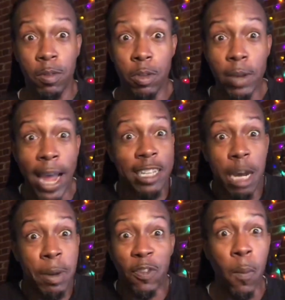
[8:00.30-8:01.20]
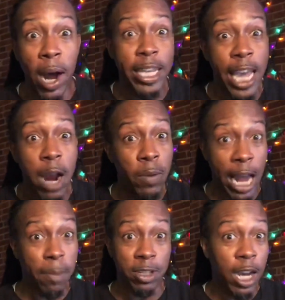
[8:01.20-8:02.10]
You can't tell me from what year when
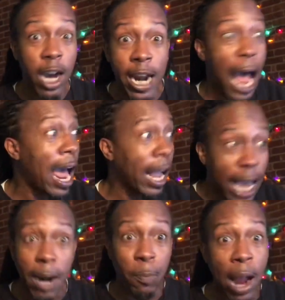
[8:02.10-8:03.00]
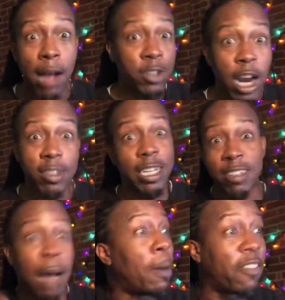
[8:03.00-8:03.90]
they was good. I got a Brown jersey
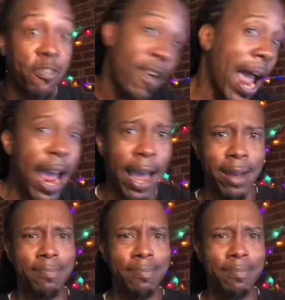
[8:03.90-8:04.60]
because I'm a fan.